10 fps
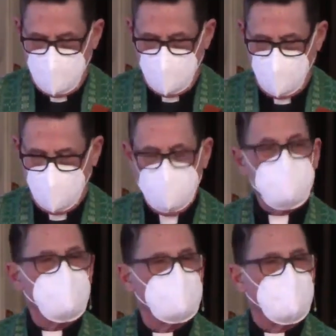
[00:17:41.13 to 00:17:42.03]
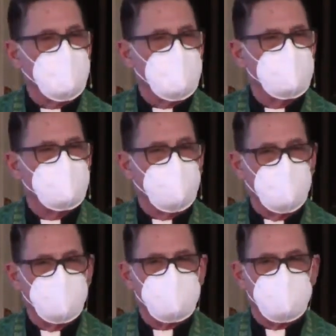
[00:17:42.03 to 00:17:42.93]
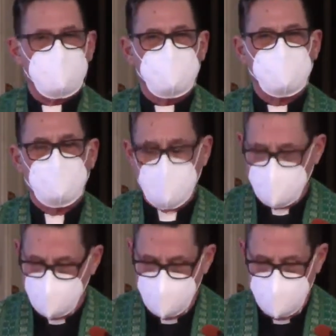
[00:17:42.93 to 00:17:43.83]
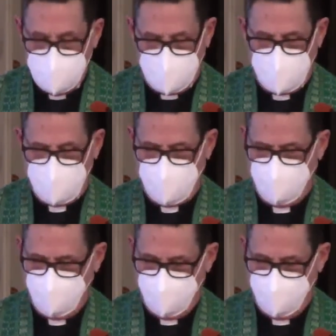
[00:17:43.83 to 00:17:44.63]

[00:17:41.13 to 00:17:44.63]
Religion and politics do not mix.